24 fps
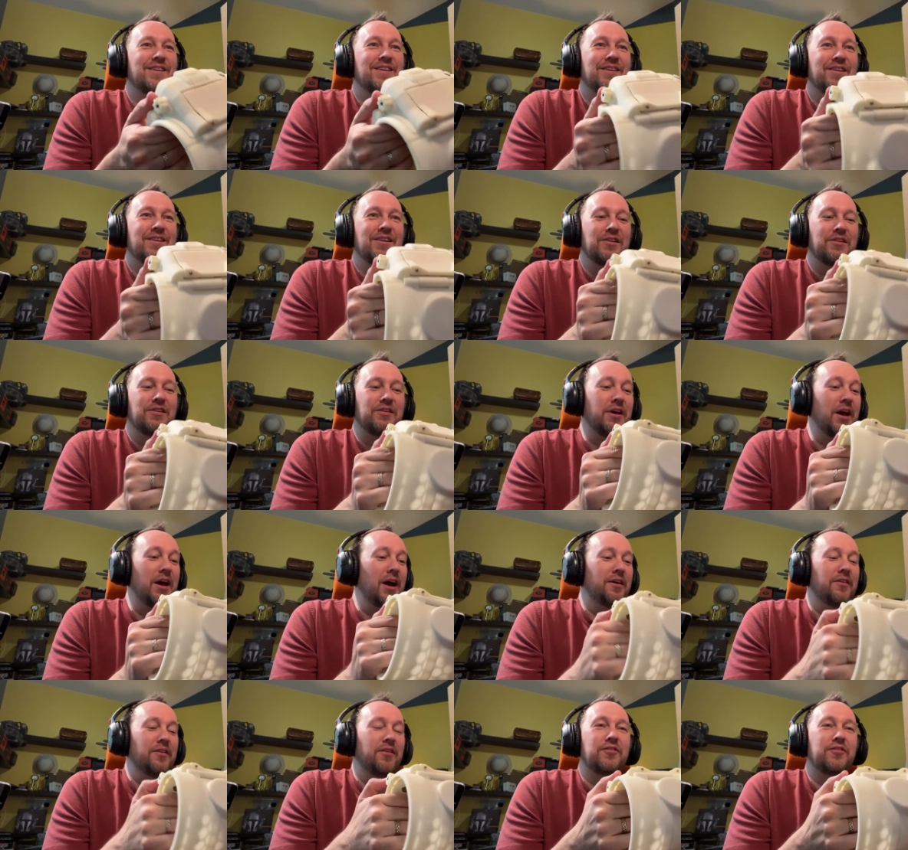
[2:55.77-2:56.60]

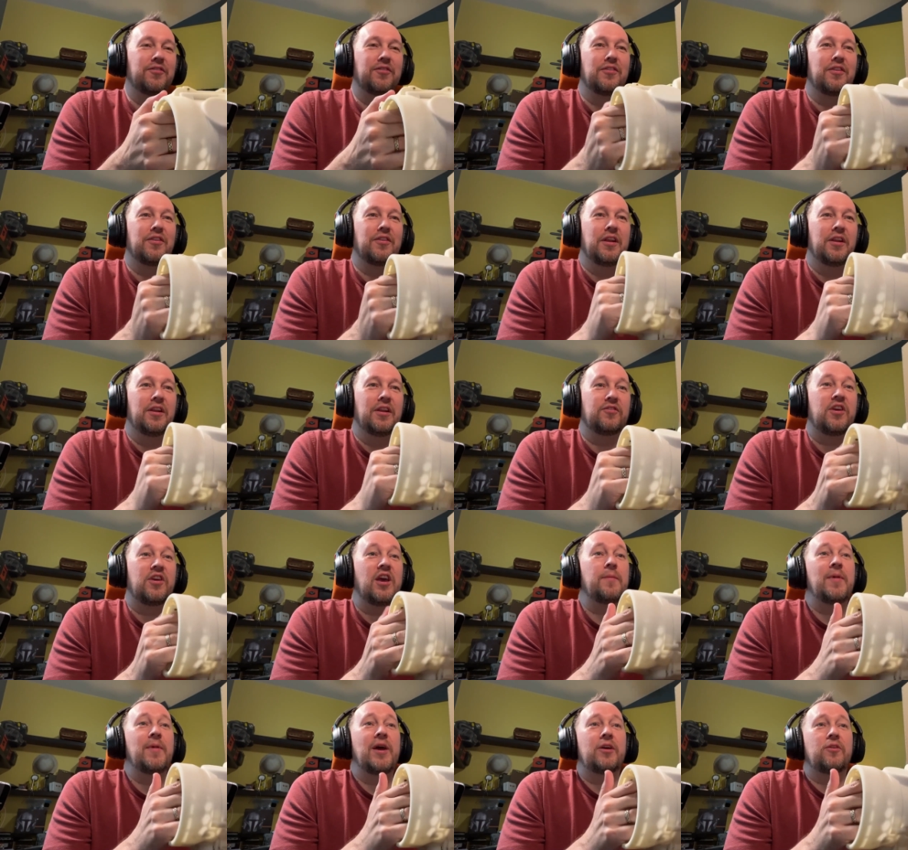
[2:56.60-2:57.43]
Yeah, it's
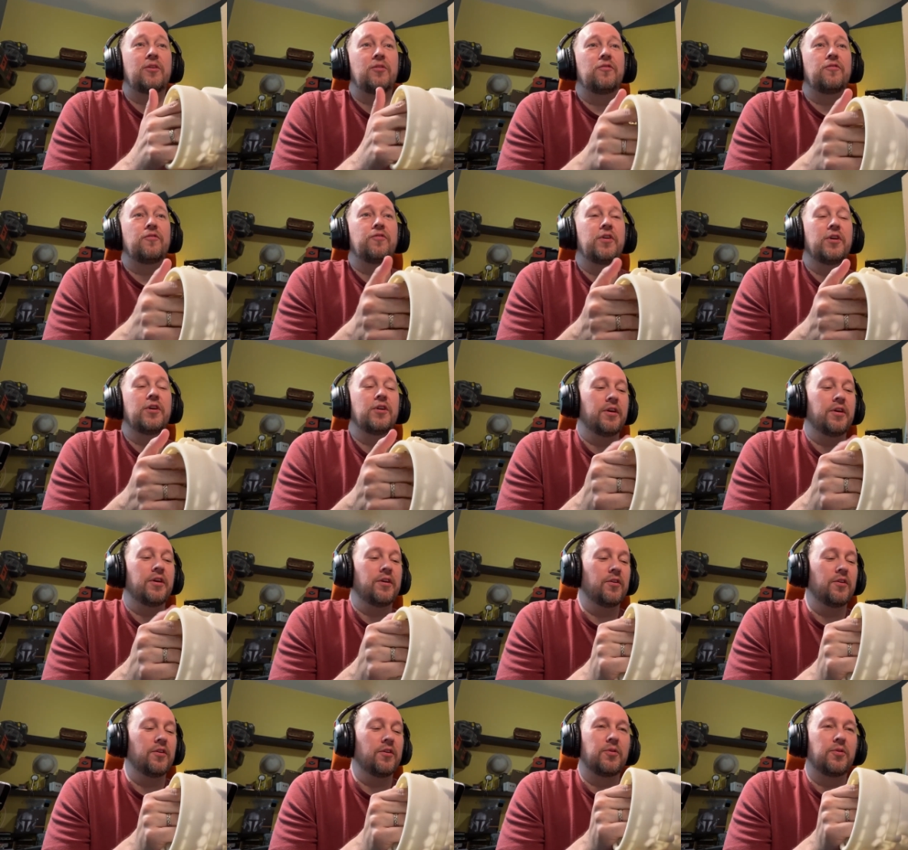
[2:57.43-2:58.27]
game accurate feeling.
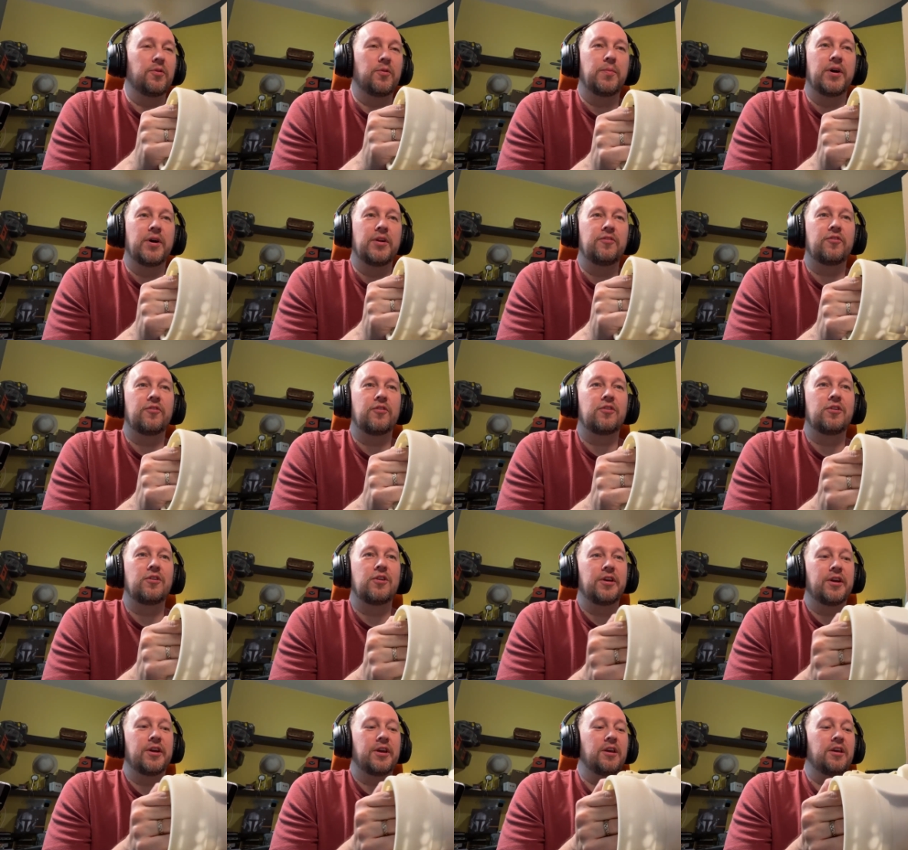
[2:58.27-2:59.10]
The buttons are
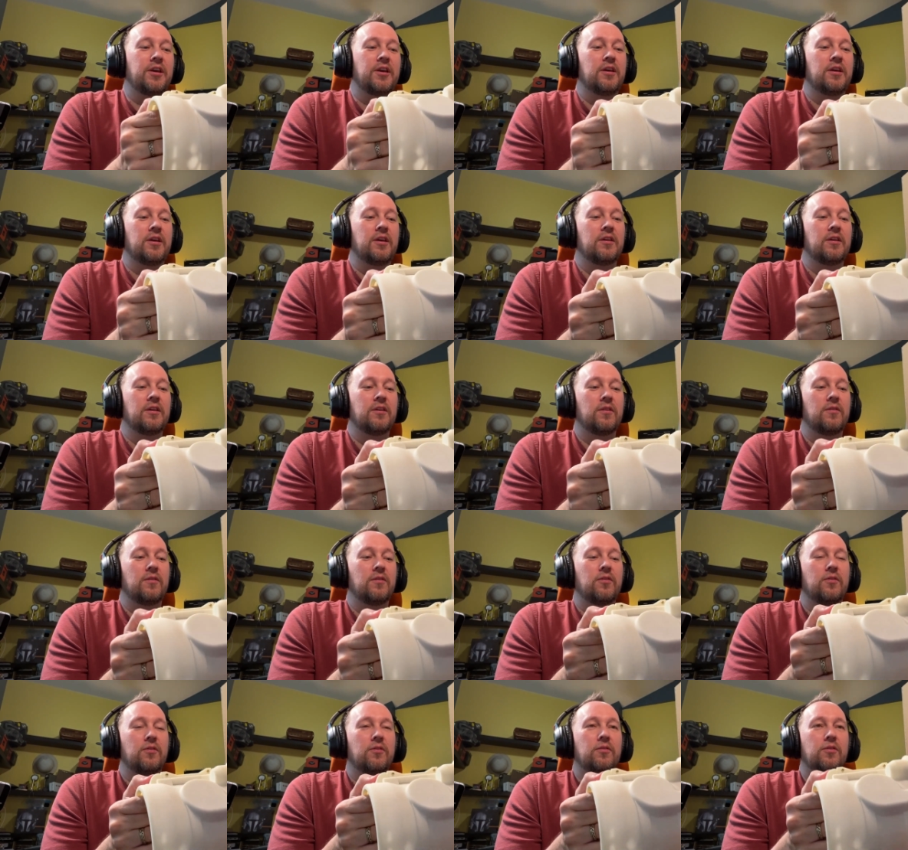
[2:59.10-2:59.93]
clicky.
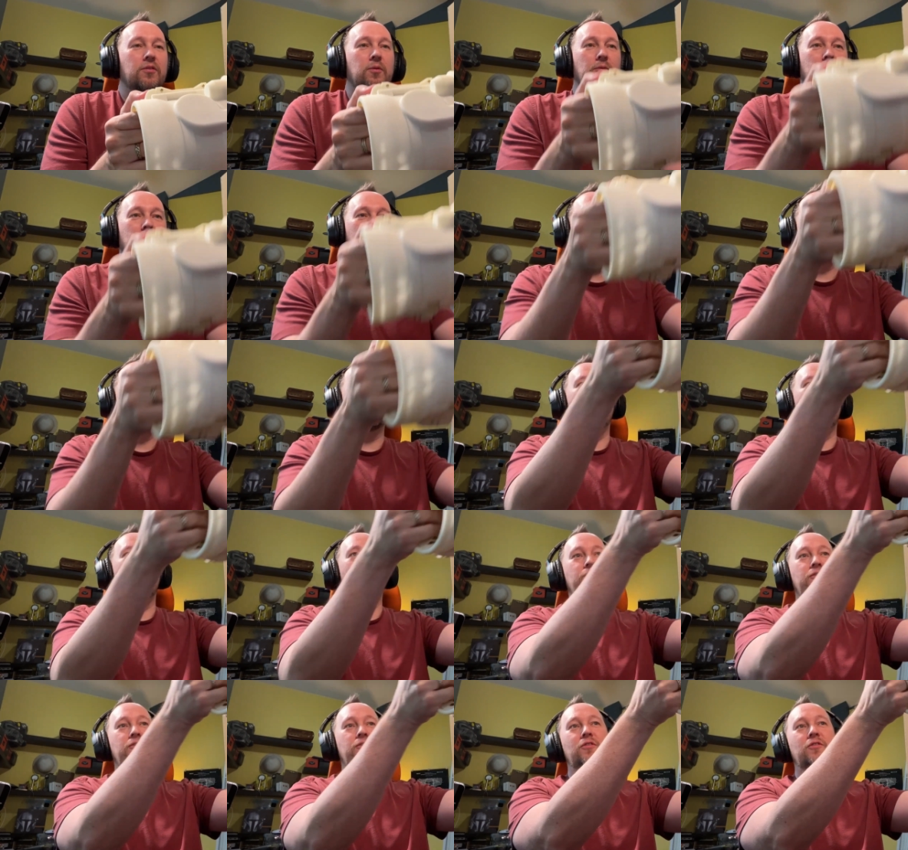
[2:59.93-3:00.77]
There's
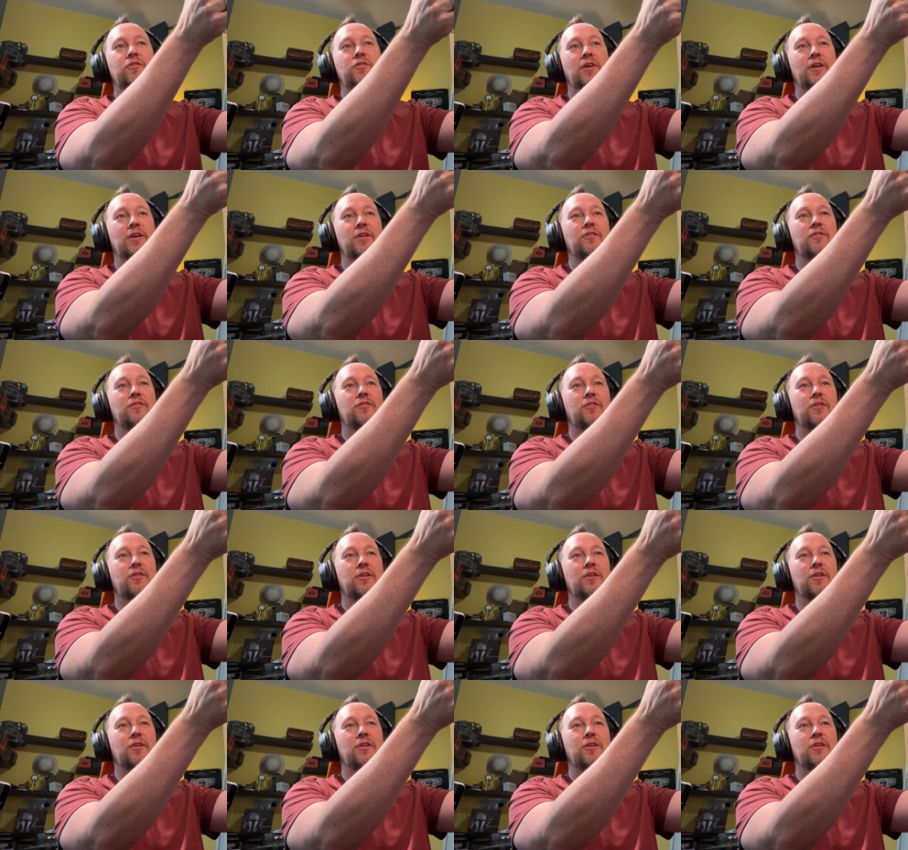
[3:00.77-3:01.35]
ball detents that